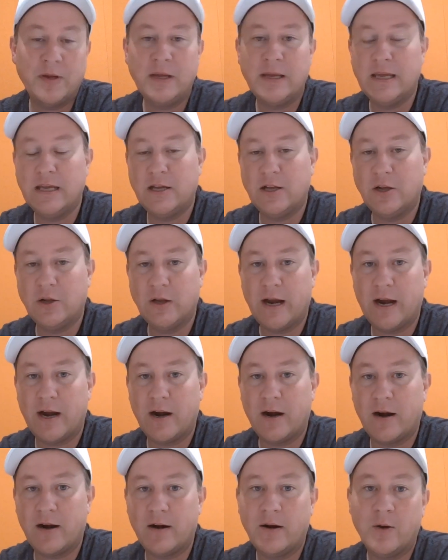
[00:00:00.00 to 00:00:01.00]

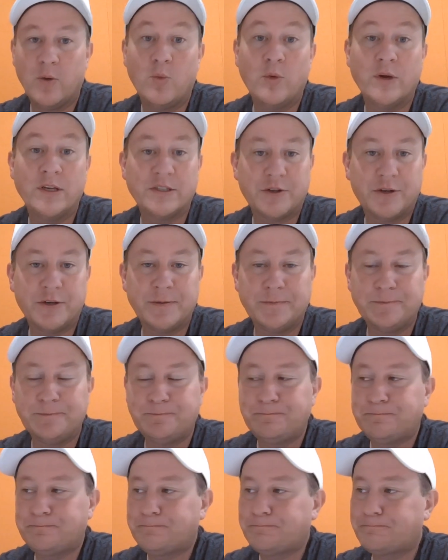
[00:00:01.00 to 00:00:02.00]
Eclair, Wizard,
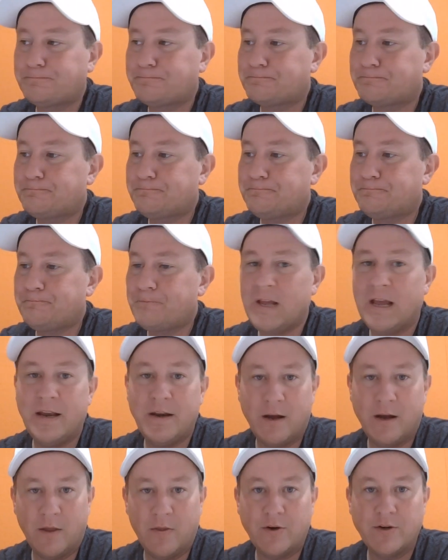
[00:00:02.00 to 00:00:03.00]

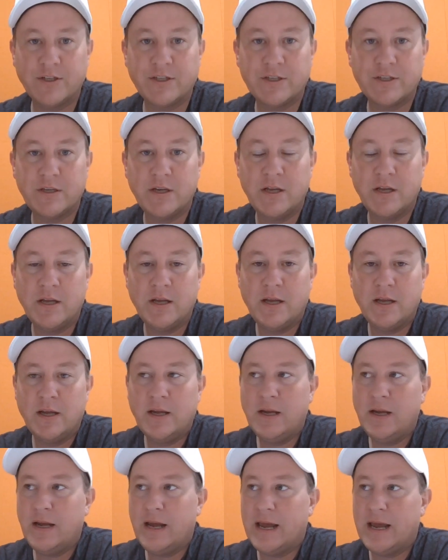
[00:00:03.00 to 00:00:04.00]
and others.
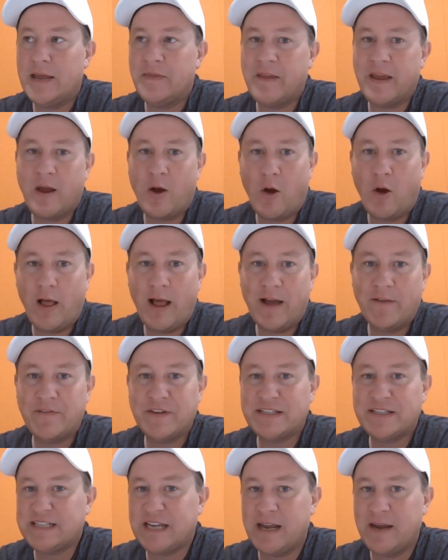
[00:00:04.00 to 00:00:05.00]
And they all have the
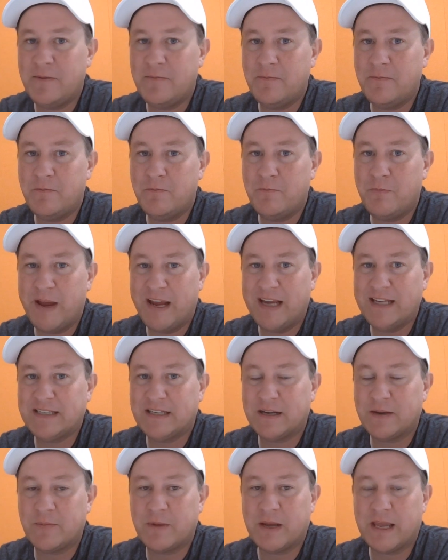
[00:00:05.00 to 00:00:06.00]
same
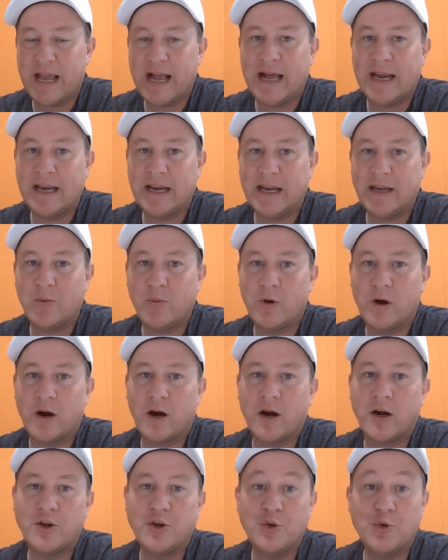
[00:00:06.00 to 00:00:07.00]
basic mechanic
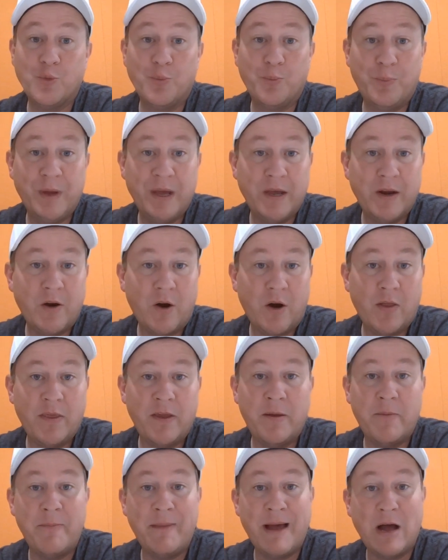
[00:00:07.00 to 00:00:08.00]
where you bid on
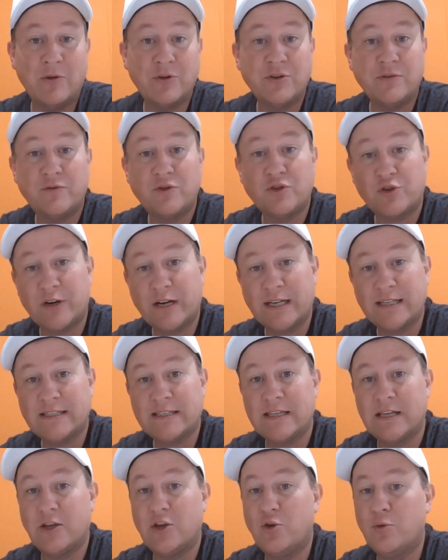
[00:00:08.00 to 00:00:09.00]
the amount of tricks
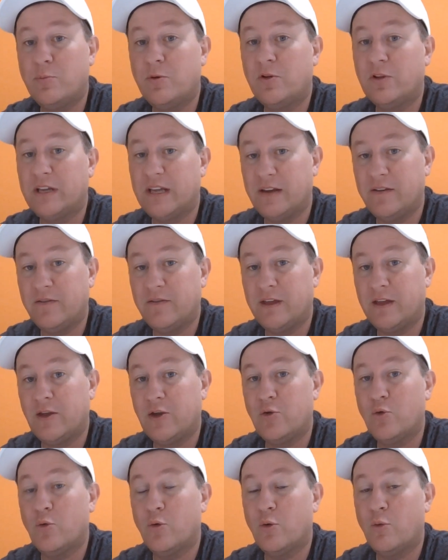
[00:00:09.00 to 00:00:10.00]
that you believe that
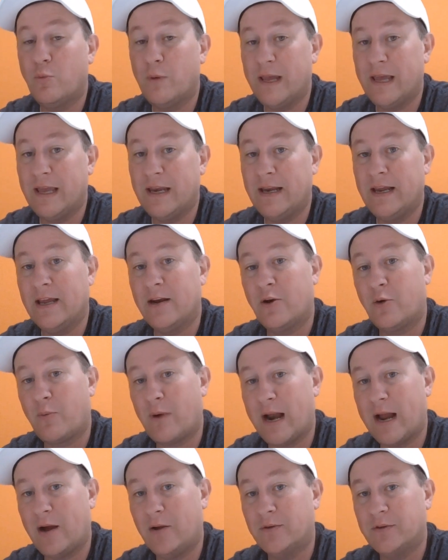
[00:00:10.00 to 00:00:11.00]
you will win in a
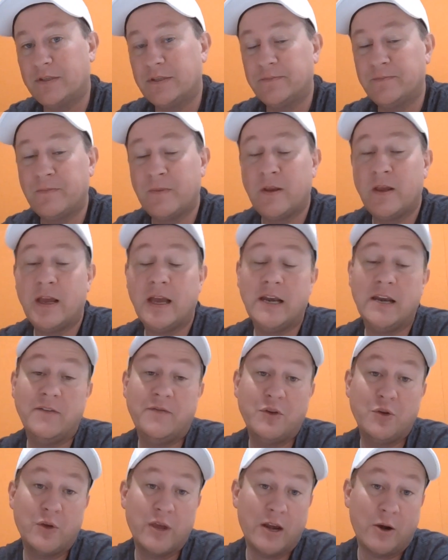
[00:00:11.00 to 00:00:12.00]
round. And
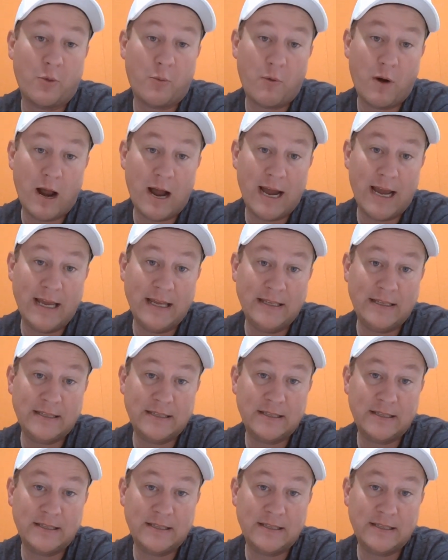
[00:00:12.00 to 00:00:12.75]
if you get it right,